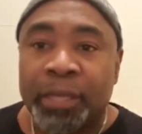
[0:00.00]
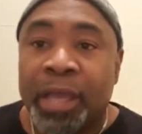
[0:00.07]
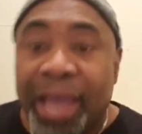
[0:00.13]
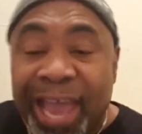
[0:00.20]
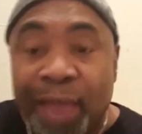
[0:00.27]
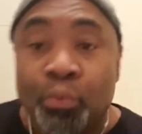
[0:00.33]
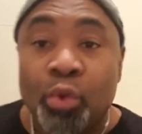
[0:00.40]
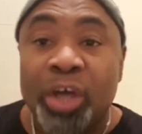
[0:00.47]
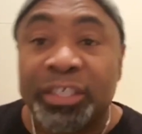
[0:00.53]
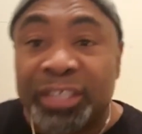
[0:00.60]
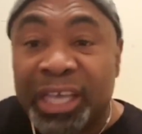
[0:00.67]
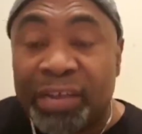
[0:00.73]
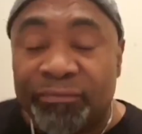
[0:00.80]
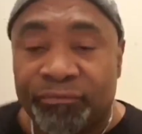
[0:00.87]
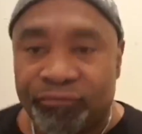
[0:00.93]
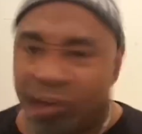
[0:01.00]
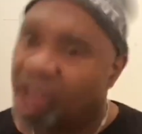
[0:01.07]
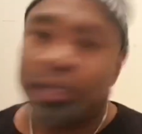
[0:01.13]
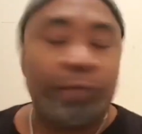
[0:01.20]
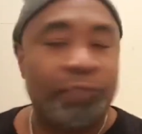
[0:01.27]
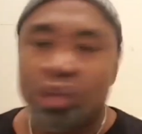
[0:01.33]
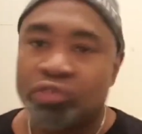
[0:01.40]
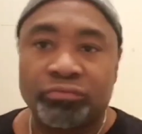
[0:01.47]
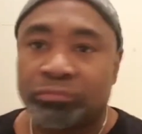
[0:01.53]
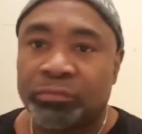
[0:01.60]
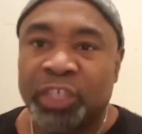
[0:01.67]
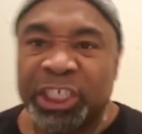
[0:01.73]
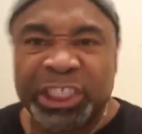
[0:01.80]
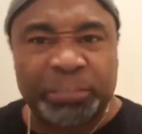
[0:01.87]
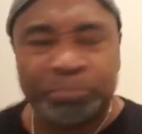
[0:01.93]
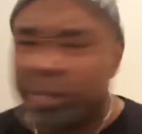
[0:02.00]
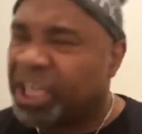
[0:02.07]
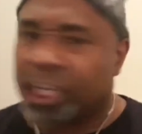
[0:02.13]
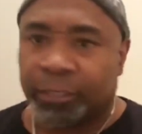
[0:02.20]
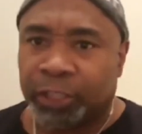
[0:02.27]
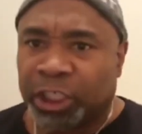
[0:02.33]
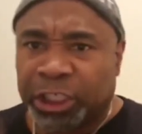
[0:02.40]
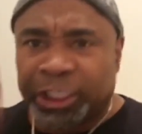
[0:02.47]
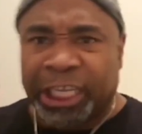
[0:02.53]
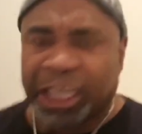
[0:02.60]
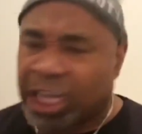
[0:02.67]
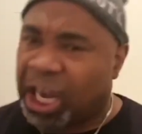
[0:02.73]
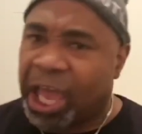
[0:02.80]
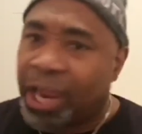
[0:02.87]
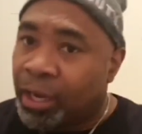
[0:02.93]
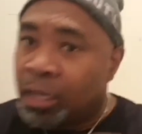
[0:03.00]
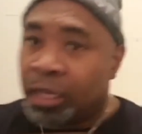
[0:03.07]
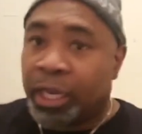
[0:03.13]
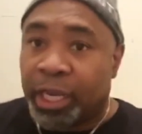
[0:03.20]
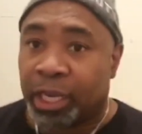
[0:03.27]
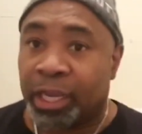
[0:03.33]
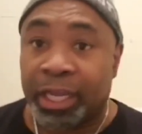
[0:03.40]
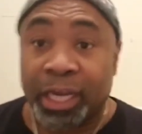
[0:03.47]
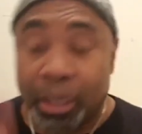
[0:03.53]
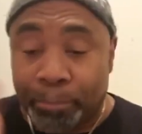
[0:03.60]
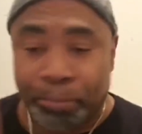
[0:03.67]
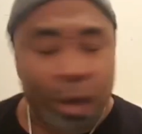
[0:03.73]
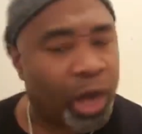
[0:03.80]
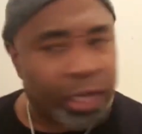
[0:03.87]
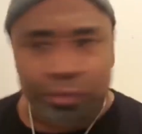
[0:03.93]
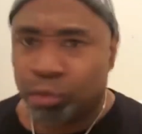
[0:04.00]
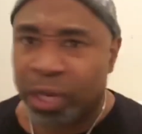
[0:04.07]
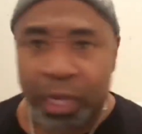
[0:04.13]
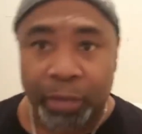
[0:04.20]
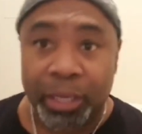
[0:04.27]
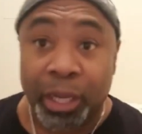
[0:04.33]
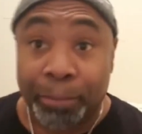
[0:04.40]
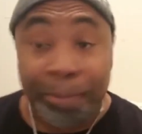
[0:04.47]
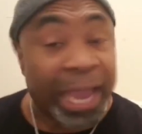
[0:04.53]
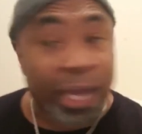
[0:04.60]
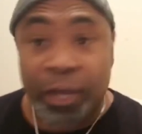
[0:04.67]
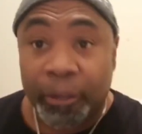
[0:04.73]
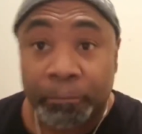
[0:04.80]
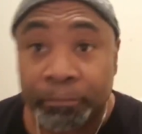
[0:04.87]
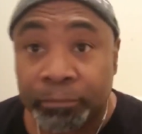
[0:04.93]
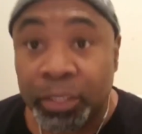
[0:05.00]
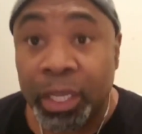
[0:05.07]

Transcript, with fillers: And what's in front of you, speak it, declare it, and it'll part its way up. It'll back up.